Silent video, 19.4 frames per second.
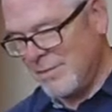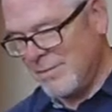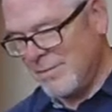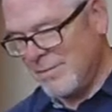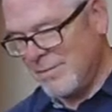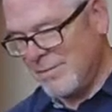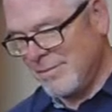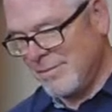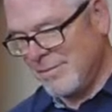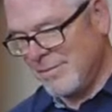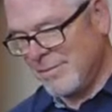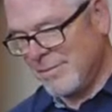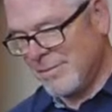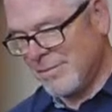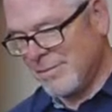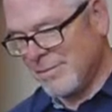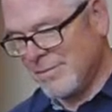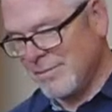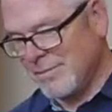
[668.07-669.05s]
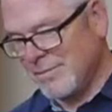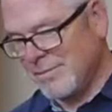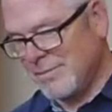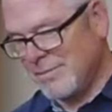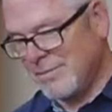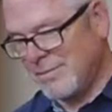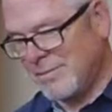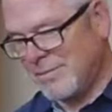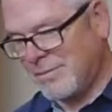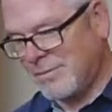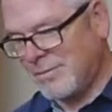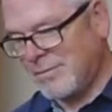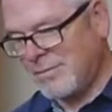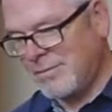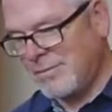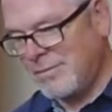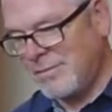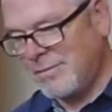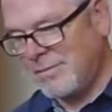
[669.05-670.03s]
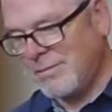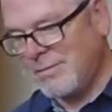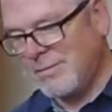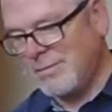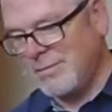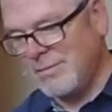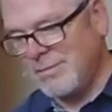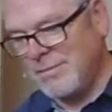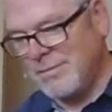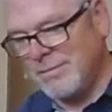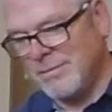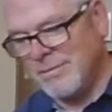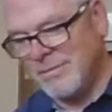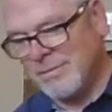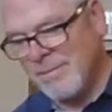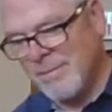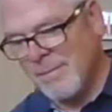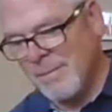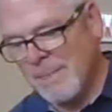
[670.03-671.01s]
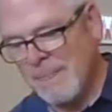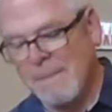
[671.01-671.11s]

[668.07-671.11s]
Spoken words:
Nobody speaks.